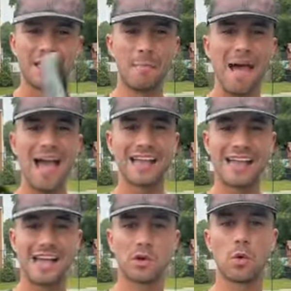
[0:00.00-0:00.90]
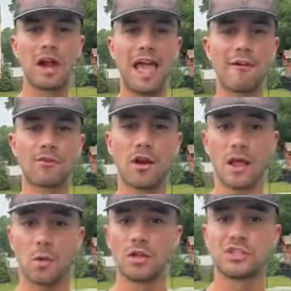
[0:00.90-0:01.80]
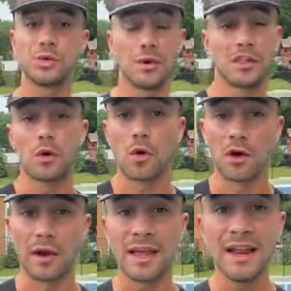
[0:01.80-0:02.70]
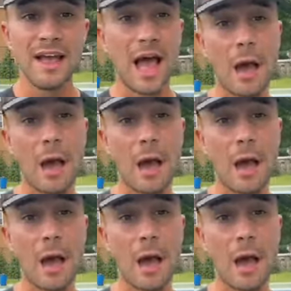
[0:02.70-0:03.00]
the backhand wherever I want to in the court, right?